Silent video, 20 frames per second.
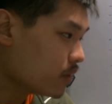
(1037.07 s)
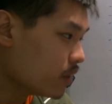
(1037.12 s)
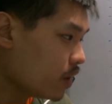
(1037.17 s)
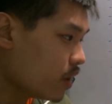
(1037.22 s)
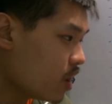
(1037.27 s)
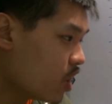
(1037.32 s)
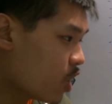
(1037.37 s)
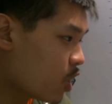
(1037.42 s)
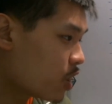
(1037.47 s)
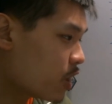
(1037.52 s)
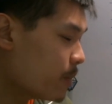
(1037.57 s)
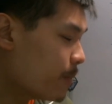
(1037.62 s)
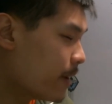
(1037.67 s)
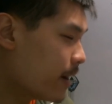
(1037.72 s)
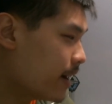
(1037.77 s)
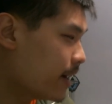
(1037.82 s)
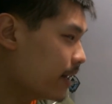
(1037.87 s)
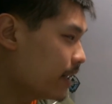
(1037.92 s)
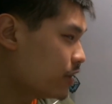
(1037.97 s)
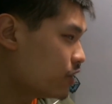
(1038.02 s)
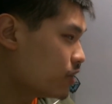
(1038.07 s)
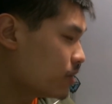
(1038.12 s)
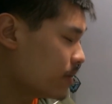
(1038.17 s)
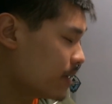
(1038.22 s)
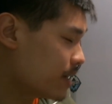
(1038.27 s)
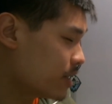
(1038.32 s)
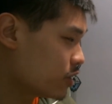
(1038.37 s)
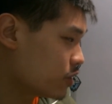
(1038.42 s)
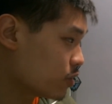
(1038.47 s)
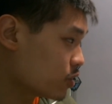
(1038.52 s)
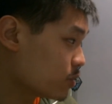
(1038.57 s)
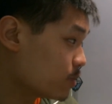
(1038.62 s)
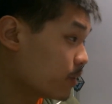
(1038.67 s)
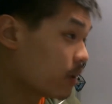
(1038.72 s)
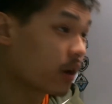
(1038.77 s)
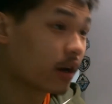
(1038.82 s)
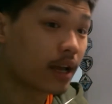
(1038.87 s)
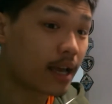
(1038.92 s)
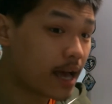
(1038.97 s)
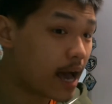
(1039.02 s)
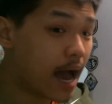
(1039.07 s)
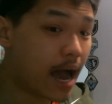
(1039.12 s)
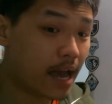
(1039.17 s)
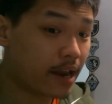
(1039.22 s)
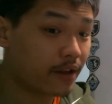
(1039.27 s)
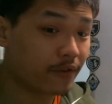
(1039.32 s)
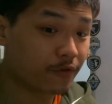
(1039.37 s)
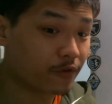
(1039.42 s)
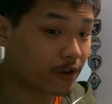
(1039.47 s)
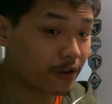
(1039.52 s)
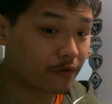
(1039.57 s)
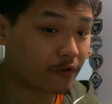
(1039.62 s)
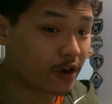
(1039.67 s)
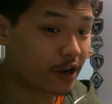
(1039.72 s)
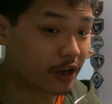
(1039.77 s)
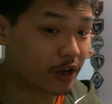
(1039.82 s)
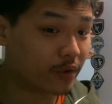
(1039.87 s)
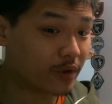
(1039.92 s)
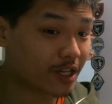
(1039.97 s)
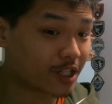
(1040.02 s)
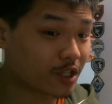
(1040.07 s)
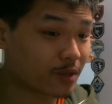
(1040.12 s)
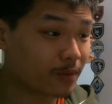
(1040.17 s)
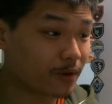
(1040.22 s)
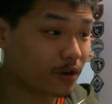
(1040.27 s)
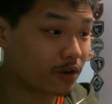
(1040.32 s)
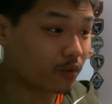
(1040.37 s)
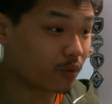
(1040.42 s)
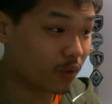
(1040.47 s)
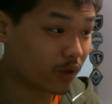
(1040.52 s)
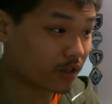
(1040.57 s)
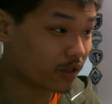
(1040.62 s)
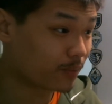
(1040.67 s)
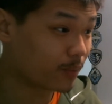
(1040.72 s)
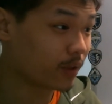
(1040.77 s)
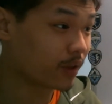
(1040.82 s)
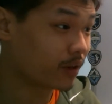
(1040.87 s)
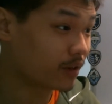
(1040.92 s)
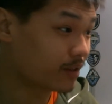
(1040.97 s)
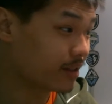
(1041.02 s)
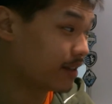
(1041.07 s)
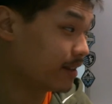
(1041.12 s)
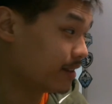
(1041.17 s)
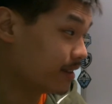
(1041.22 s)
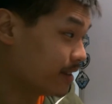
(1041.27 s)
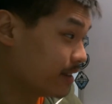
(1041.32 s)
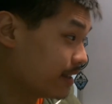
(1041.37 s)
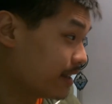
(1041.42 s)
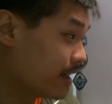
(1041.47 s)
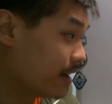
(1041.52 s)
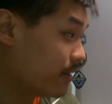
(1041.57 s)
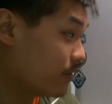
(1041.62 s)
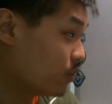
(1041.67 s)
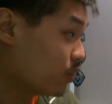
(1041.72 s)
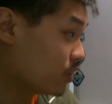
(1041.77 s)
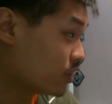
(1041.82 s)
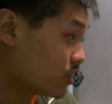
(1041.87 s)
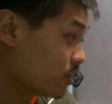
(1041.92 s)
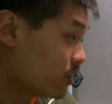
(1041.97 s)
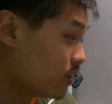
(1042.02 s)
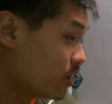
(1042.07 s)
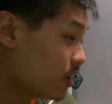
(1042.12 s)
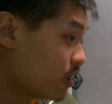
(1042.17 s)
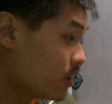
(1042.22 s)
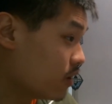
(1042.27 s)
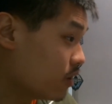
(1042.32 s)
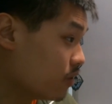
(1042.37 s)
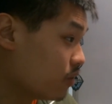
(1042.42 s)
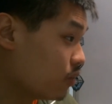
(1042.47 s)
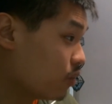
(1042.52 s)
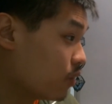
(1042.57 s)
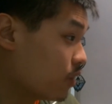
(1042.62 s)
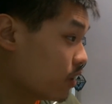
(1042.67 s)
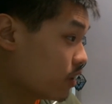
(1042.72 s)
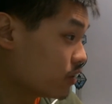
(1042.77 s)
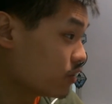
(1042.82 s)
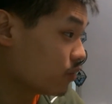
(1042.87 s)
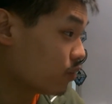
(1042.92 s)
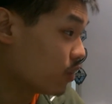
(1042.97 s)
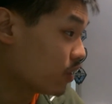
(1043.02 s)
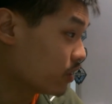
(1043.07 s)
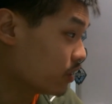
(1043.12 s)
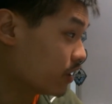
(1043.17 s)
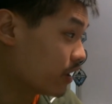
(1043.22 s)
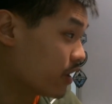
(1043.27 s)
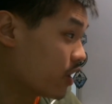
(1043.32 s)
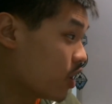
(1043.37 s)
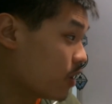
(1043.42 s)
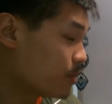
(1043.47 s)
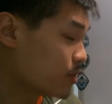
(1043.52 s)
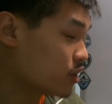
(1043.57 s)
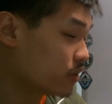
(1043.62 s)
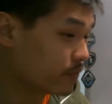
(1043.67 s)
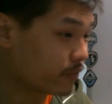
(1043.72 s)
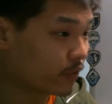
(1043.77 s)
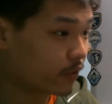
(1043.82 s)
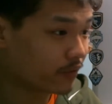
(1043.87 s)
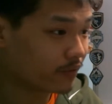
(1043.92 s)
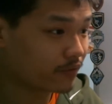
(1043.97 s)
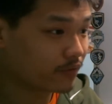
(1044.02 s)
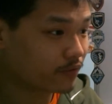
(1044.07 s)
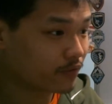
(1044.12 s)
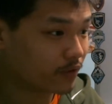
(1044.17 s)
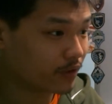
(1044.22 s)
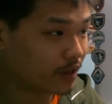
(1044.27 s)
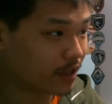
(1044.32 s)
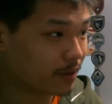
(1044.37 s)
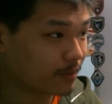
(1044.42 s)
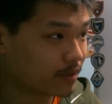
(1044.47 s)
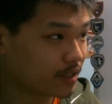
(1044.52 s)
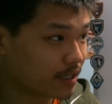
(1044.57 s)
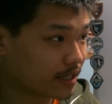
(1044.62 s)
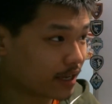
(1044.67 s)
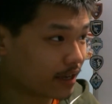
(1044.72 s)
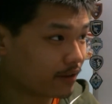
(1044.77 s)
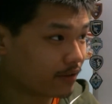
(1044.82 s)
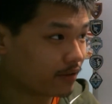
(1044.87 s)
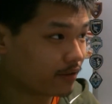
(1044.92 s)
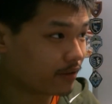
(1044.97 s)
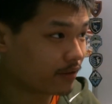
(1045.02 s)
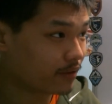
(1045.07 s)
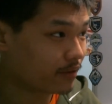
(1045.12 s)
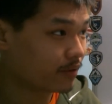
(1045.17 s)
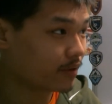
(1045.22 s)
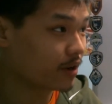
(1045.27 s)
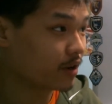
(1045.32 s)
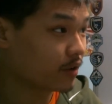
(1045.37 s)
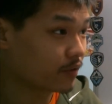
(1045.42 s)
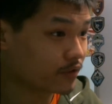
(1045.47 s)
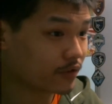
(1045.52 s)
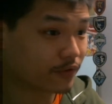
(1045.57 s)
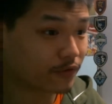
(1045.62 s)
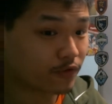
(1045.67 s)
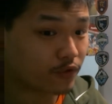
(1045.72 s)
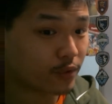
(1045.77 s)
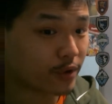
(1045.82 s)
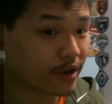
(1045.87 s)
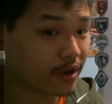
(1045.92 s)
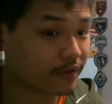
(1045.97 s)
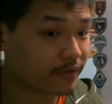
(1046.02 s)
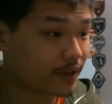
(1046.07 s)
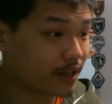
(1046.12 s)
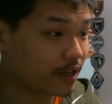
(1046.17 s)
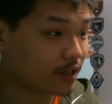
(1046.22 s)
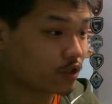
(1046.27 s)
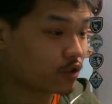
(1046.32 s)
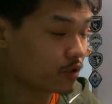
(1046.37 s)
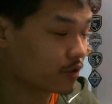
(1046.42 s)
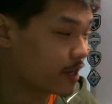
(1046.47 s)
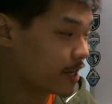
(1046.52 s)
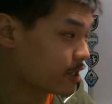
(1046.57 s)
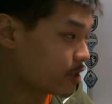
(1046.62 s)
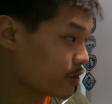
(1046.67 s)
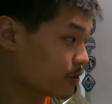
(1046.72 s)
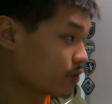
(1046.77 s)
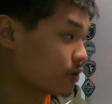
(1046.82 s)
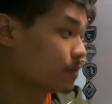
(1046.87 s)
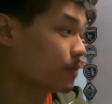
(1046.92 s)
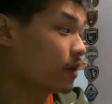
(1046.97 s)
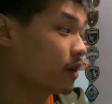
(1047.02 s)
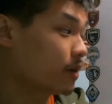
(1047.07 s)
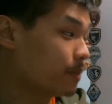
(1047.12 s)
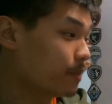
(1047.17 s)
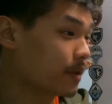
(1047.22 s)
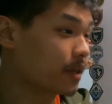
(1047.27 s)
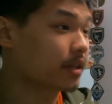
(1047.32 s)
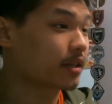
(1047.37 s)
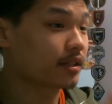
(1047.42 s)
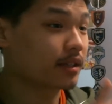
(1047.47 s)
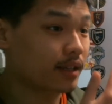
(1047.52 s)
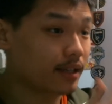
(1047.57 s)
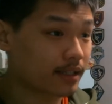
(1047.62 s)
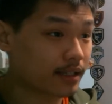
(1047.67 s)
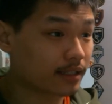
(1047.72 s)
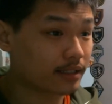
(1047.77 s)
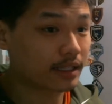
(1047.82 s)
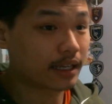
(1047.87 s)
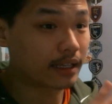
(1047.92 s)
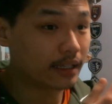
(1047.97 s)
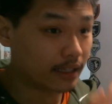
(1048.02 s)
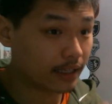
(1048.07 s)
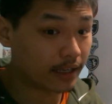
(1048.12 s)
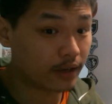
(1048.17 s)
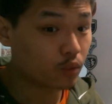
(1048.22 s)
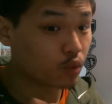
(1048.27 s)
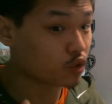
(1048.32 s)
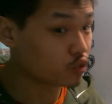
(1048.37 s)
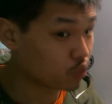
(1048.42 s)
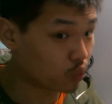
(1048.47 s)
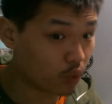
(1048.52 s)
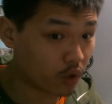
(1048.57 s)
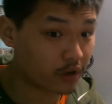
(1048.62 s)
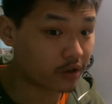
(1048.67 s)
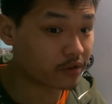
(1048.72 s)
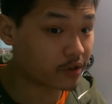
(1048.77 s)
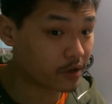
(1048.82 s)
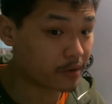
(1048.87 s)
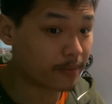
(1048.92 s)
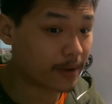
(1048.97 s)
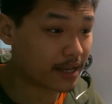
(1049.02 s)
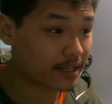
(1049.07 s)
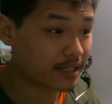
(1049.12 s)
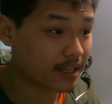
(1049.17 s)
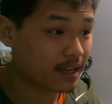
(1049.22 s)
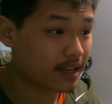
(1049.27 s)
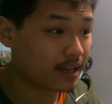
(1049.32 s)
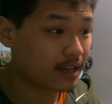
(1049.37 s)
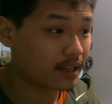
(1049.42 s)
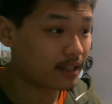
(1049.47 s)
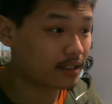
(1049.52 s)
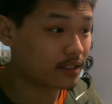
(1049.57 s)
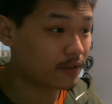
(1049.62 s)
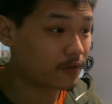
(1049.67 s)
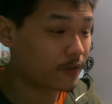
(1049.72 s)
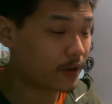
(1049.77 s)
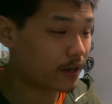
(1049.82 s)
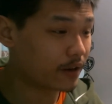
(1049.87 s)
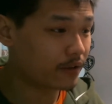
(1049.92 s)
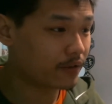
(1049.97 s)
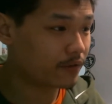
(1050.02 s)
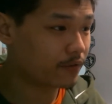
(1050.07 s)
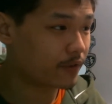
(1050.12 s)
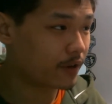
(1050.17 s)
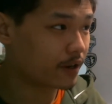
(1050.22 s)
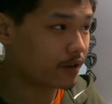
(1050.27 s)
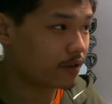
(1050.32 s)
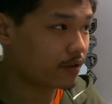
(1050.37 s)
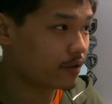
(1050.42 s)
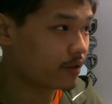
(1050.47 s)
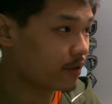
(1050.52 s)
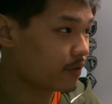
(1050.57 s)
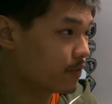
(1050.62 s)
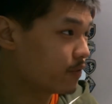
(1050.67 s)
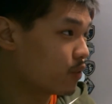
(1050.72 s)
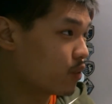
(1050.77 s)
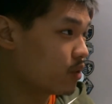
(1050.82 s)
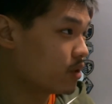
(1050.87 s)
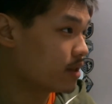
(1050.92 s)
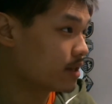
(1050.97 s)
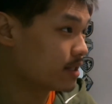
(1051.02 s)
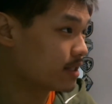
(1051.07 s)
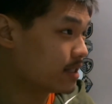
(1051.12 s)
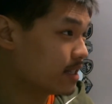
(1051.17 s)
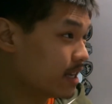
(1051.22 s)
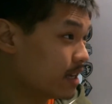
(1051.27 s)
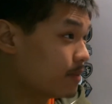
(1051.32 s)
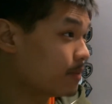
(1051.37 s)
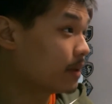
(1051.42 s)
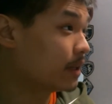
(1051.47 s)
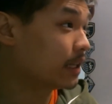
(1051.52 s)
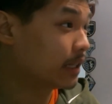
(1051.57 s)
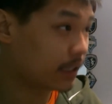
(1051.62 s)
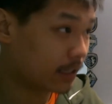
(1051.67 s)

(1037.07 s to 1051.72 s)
occupy an international spot, I didn't think Franco Escobar was a player that it was one of the options for them to get rid of, to free off an international spot, because, as I said, he was one of their best defender for this team. And